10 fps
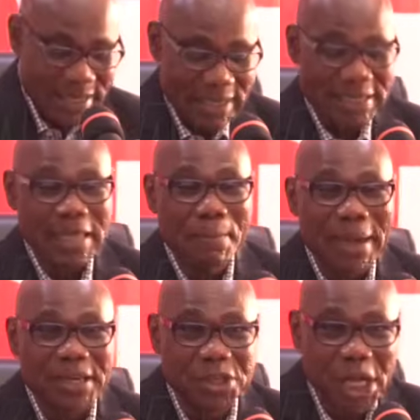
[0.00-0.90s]
is a
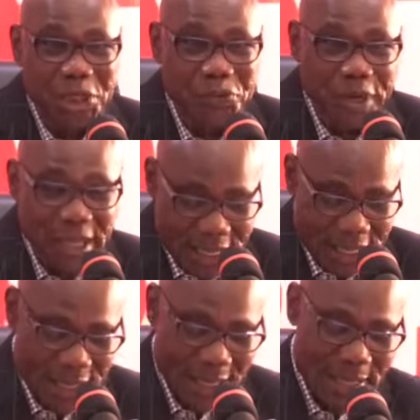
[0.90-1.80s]
mandatory
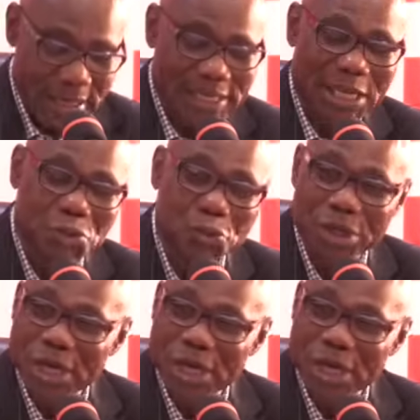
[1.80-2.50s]
statutory